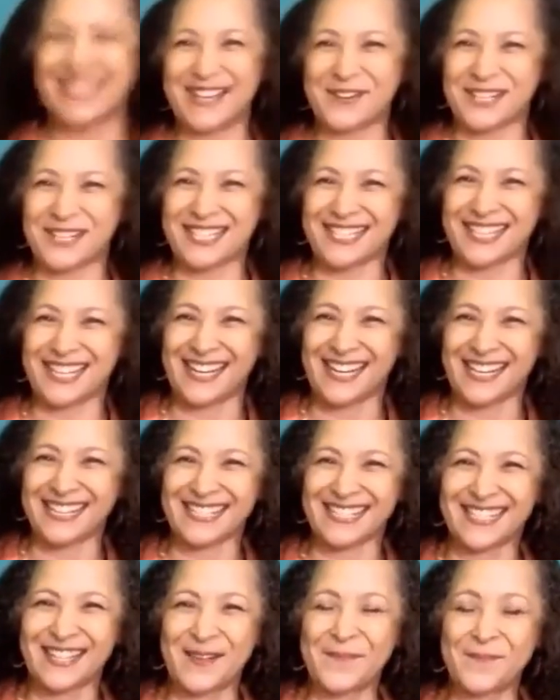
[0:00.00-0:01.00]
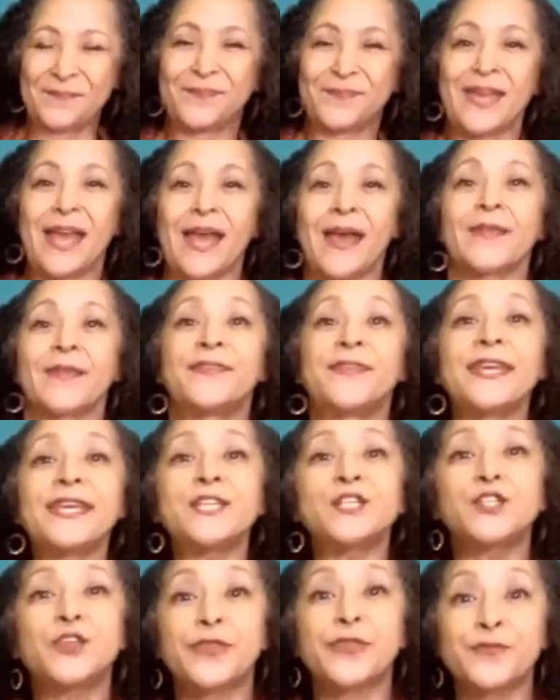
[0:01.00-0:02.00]
sauce. These
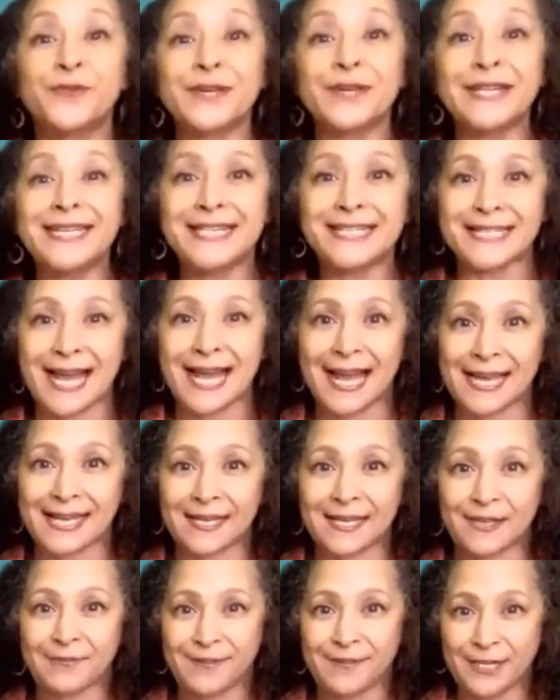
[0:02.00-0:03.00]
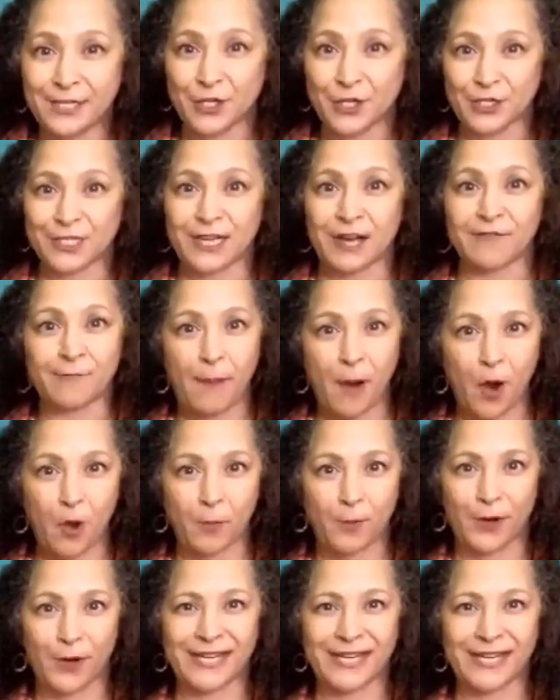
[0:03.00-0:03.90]
3 design features of PowerPoint